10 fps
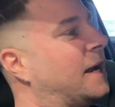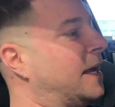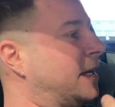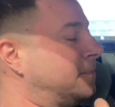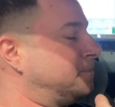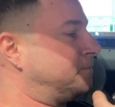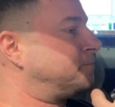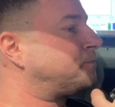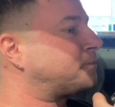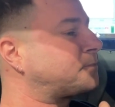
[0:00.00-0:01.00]
So
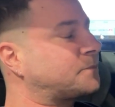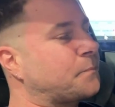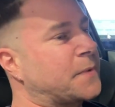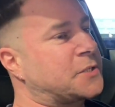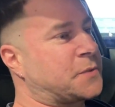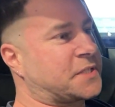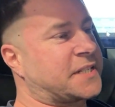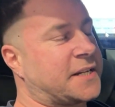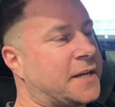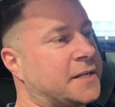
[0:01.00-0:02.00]
as I
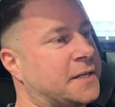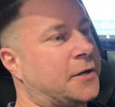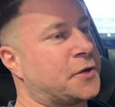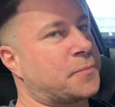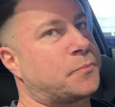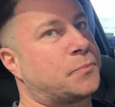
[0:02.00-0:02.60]
said earlier, on a